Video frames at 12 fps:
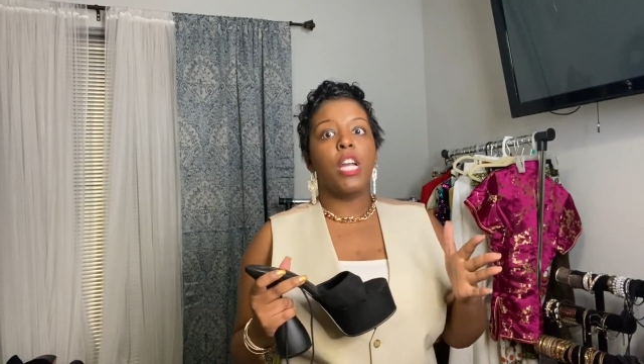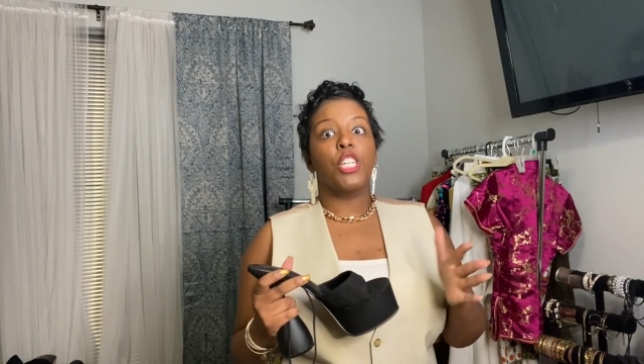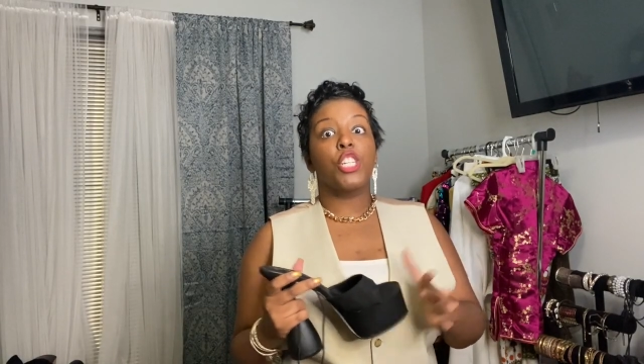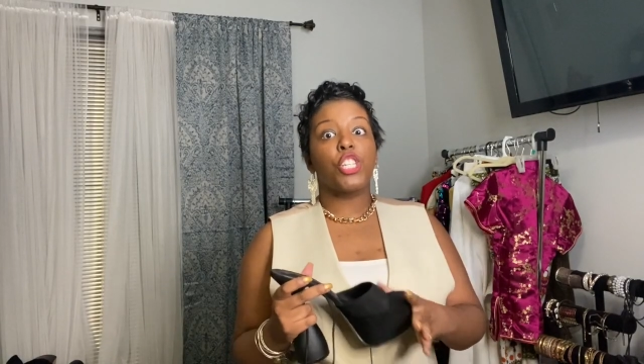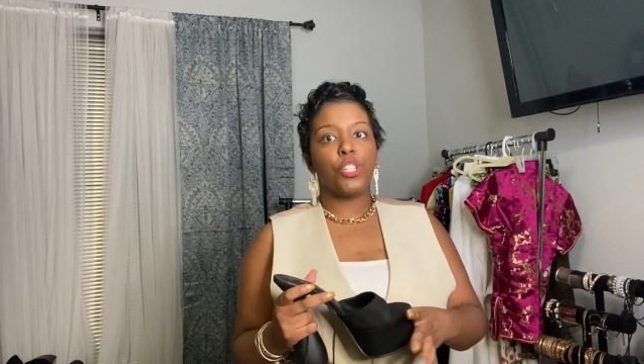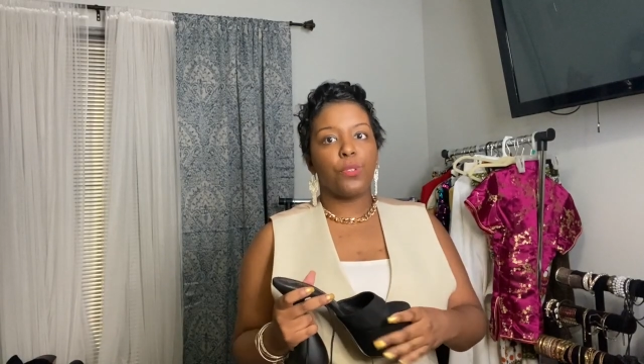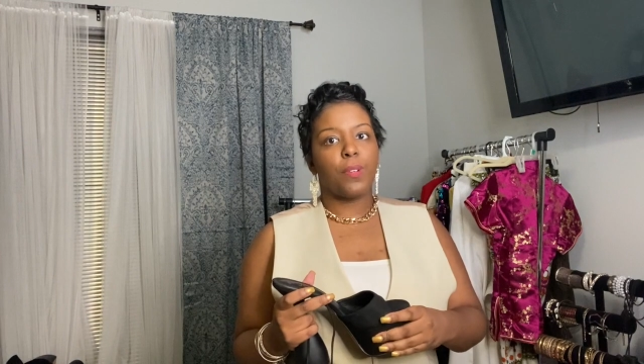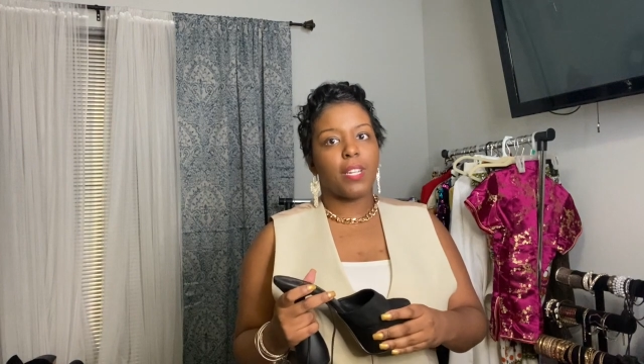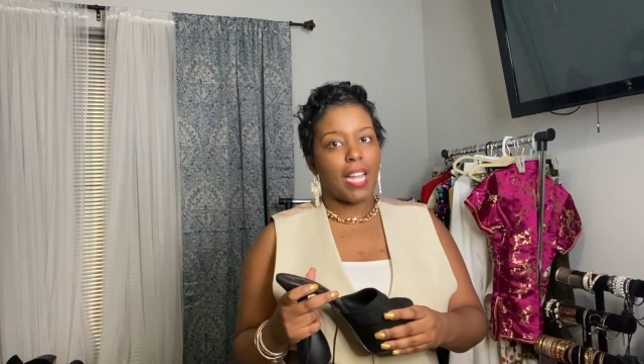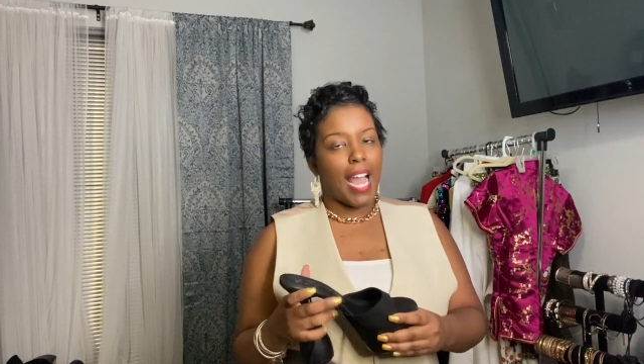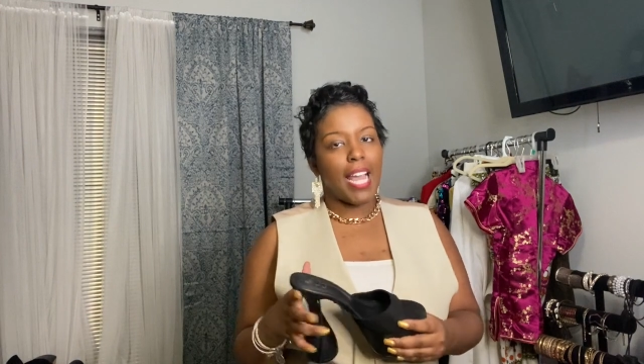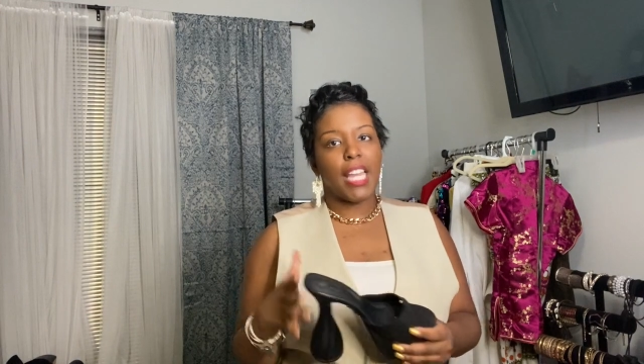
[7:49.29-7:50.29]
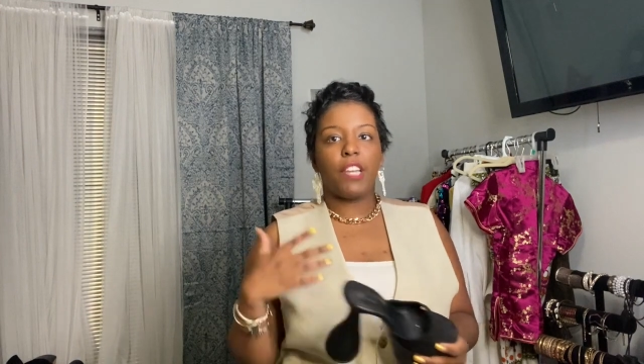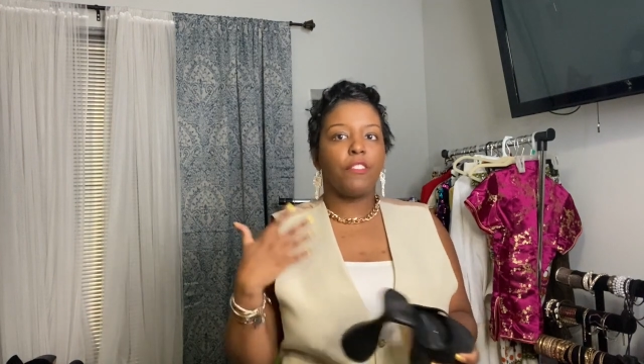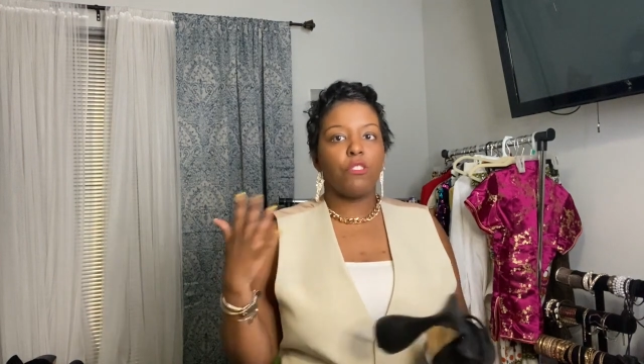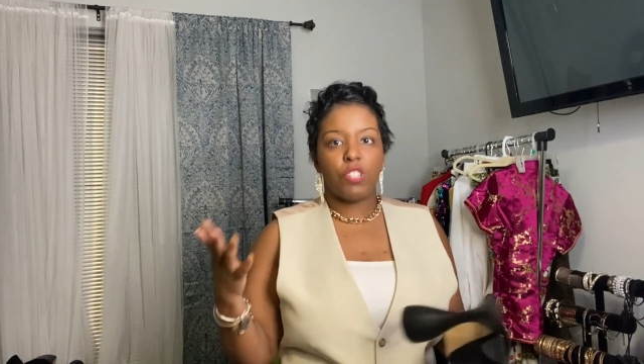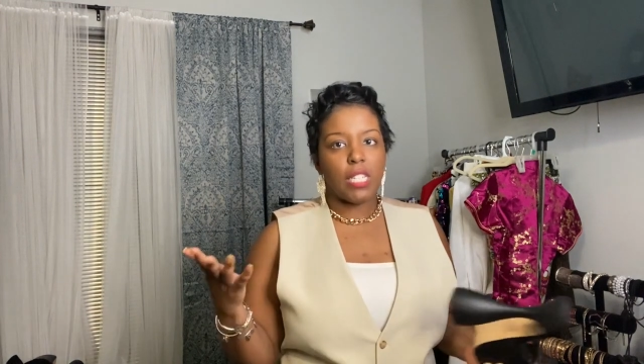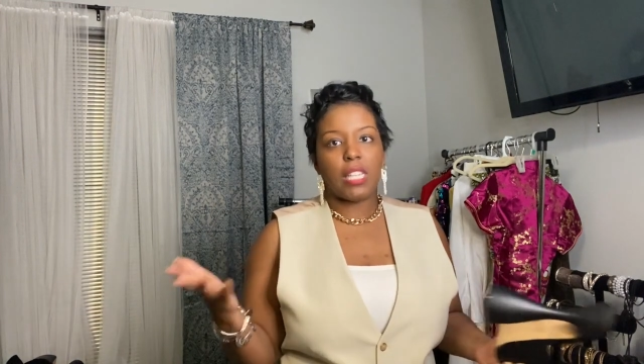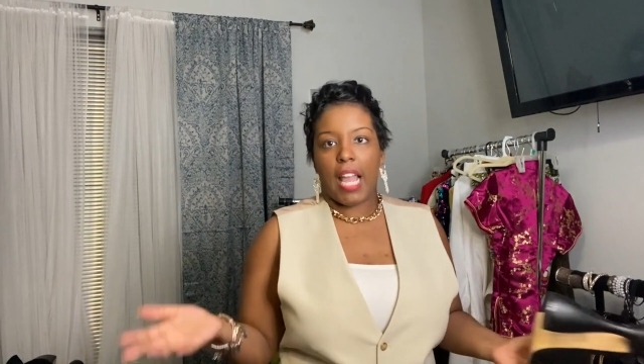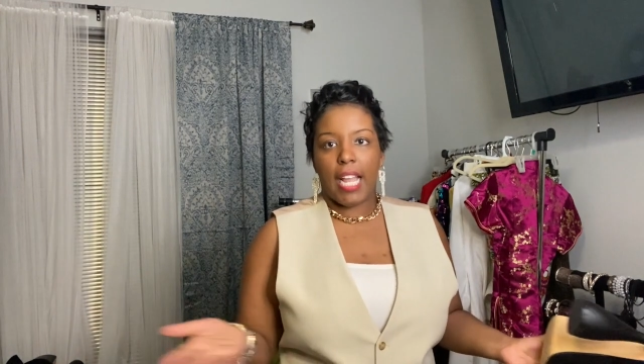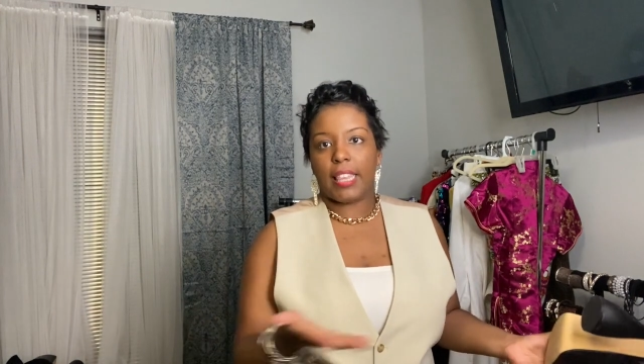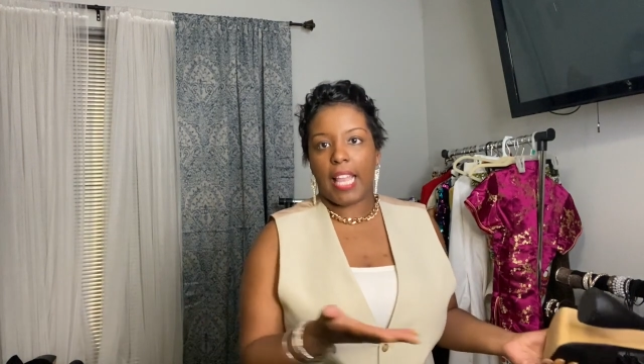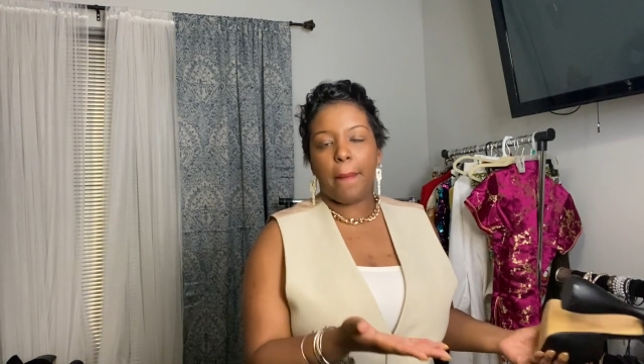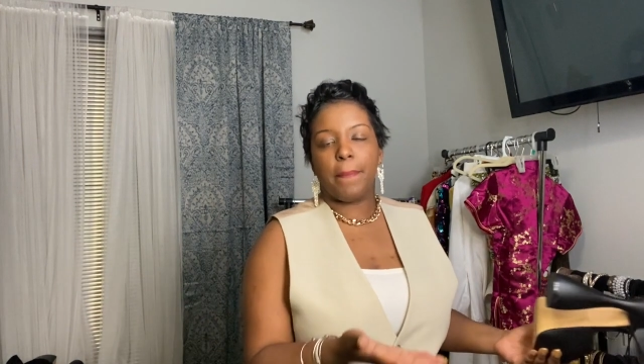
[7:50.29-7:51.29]
shoe, not if you just
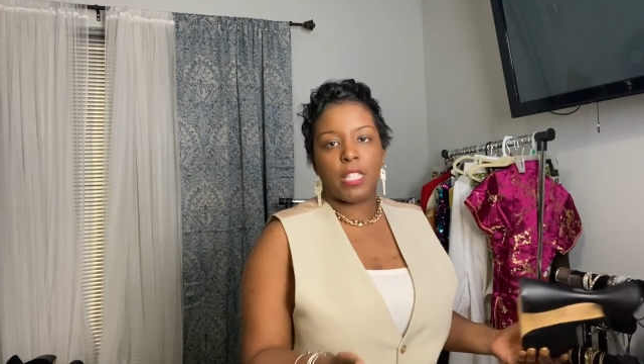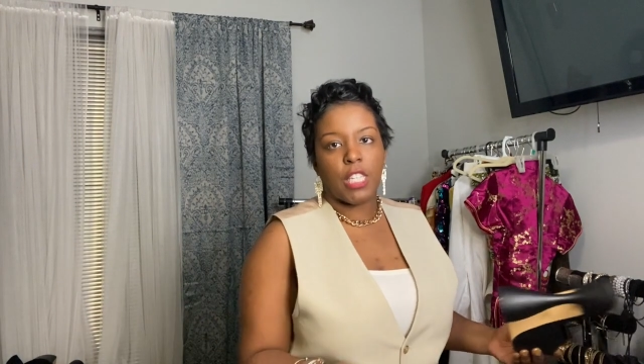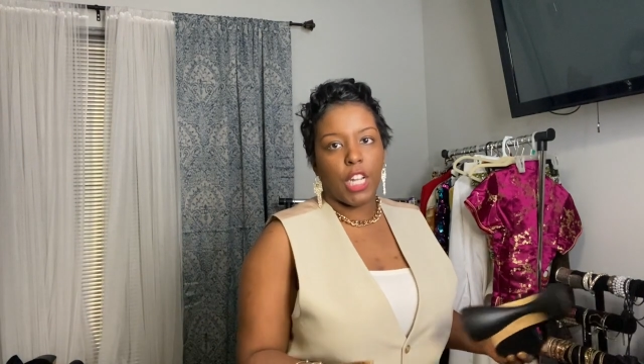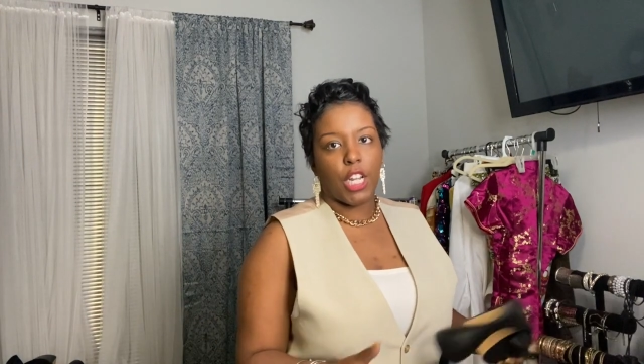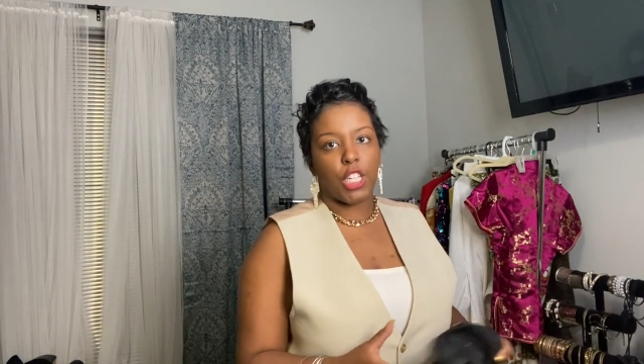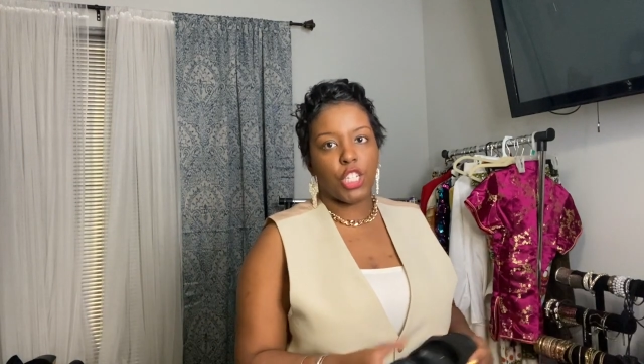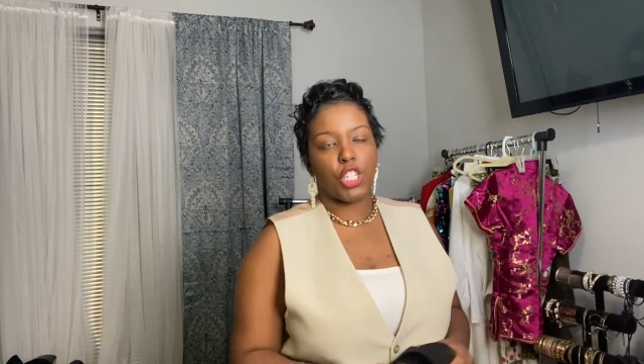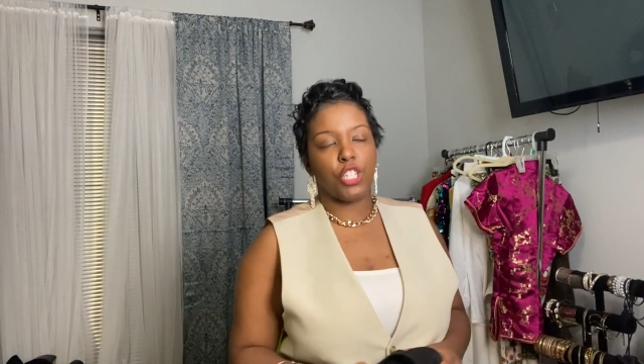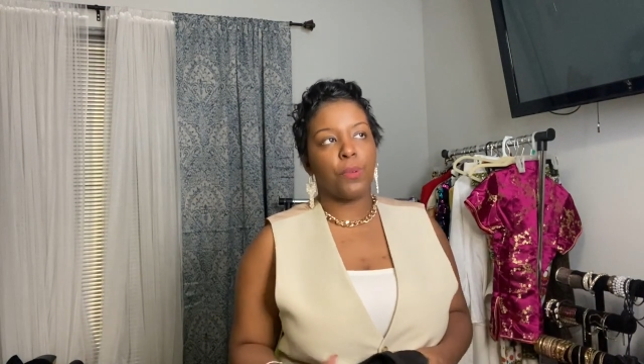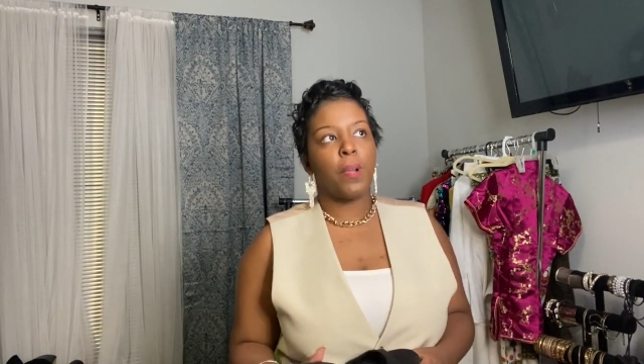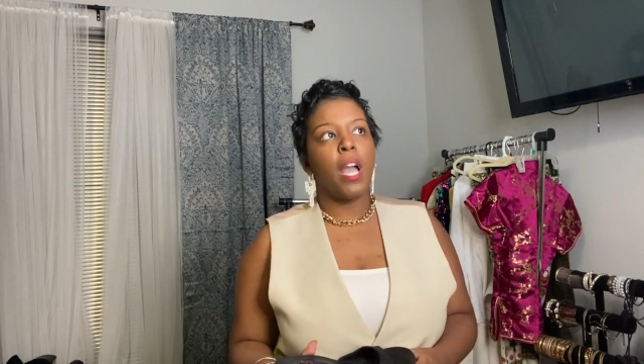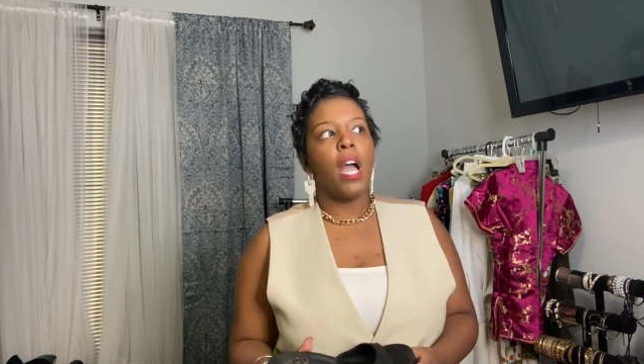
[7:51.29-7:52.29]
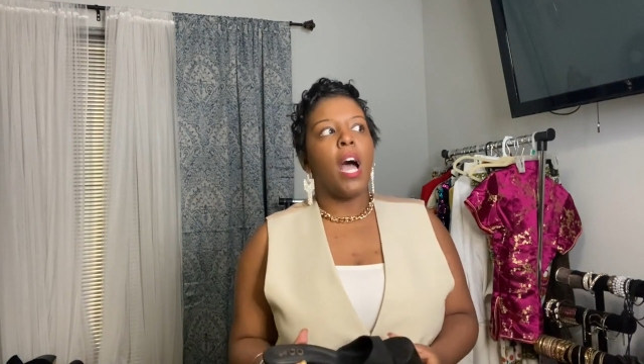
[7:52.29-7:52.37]
like that particular shoe.